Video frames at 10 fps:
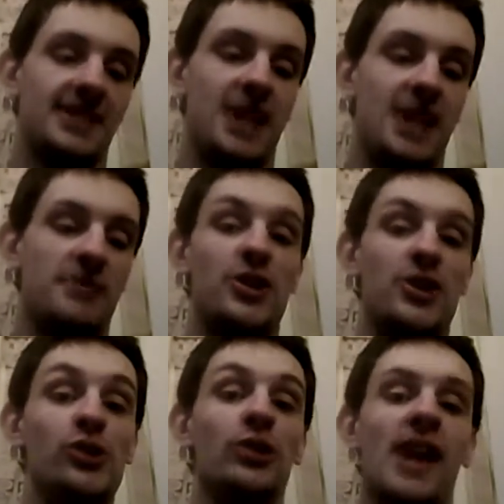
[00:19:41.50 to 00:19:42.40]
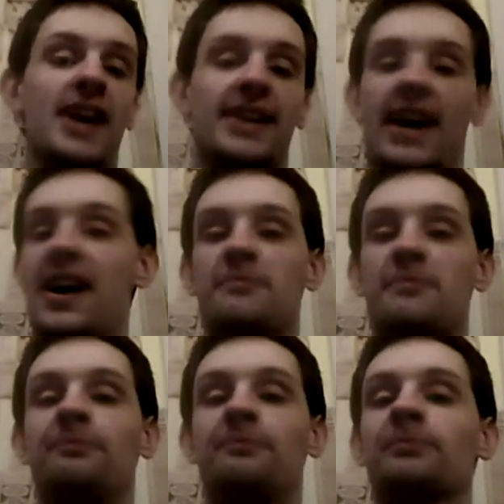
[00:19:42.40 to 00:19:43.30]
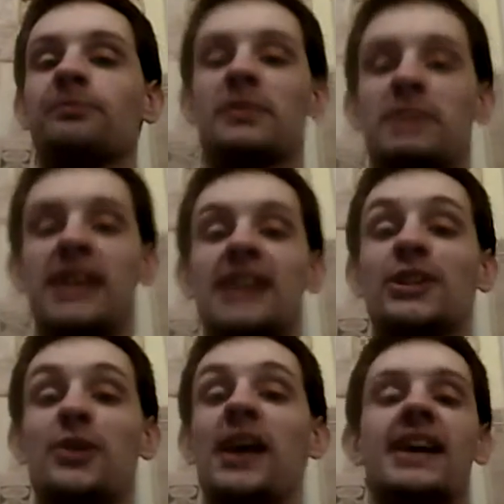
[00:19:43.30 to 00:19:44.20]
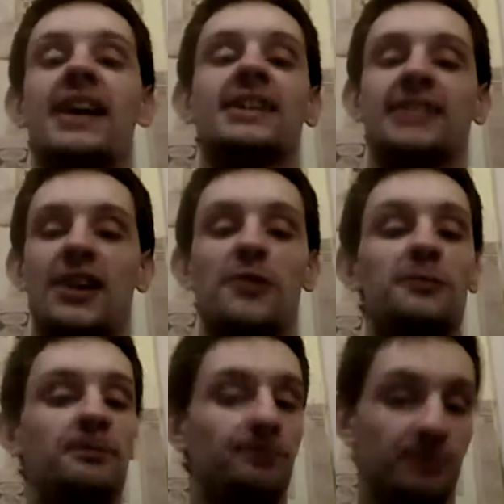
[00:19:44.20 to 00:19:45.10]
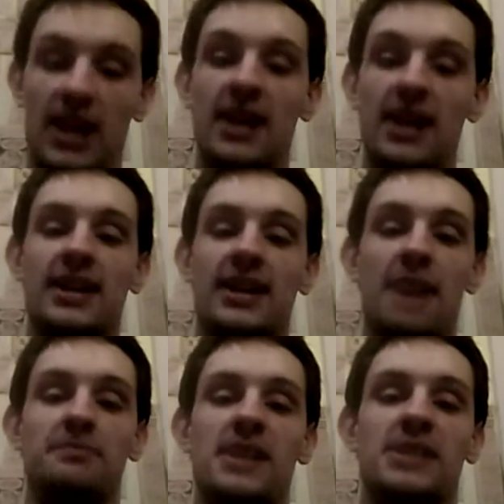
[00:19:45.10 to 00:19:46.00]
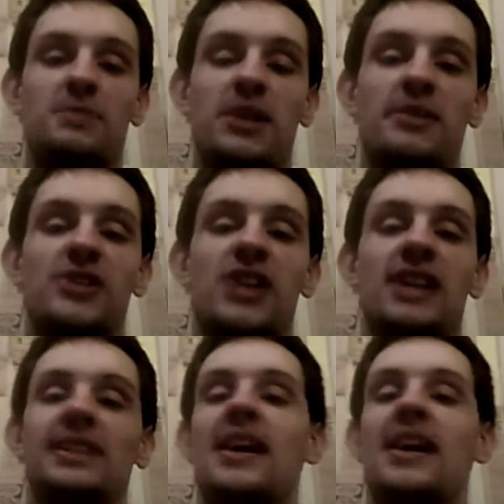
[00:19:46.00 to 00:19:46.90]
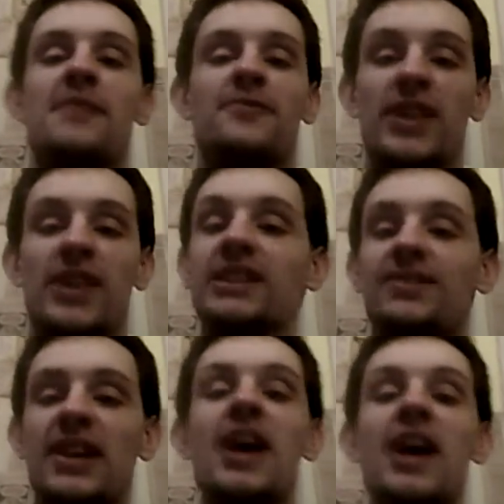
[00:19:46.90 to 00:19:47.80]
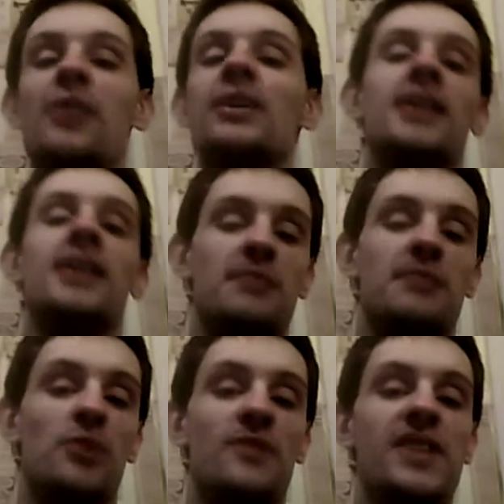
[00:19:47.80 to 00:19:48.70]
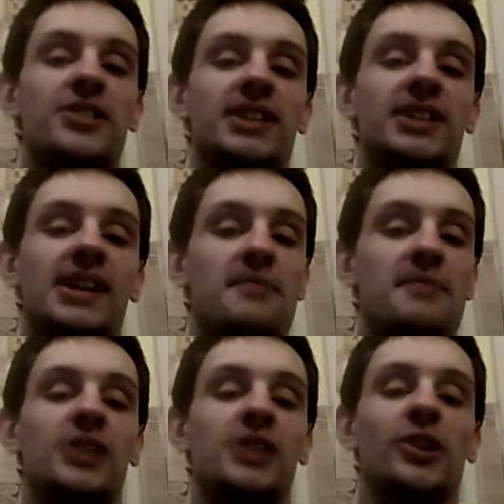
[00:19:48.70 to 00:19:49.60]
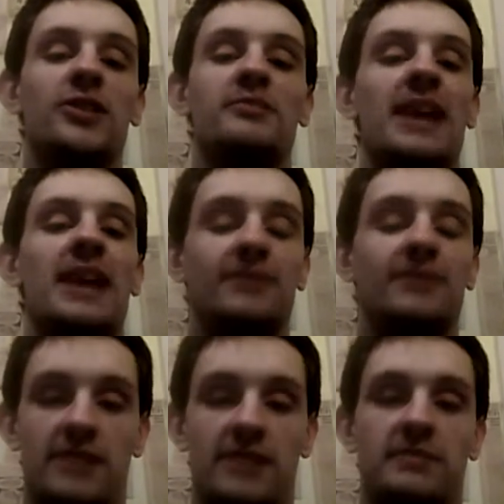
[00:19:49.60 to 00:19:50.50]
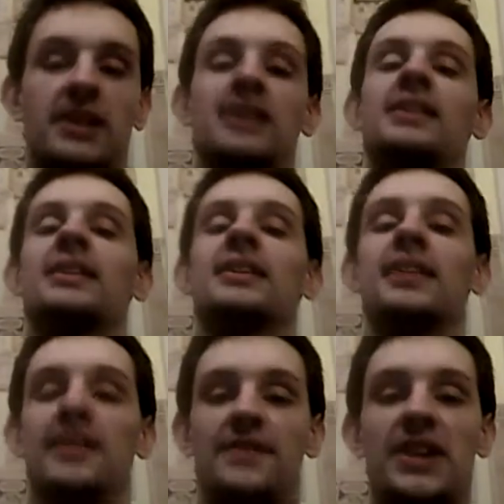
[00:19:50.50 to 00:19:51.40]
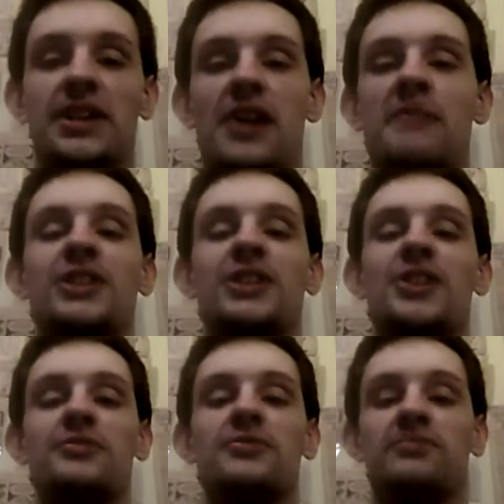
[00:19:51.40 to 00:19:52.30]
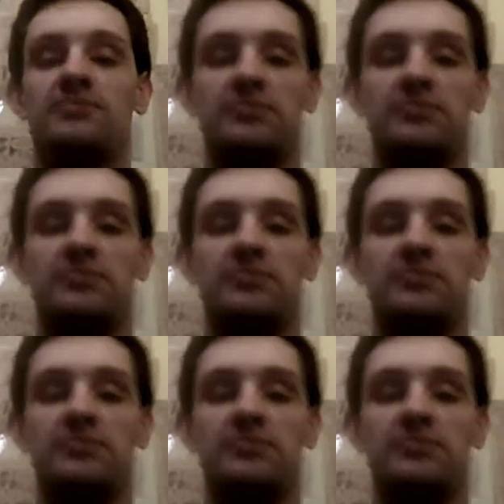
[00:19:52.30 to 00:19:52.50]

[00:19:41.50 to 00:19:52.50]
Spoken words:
tell me who you like. But that's who I like. So, yep, that's pretty much it for this video. More videos to come, including my video I might do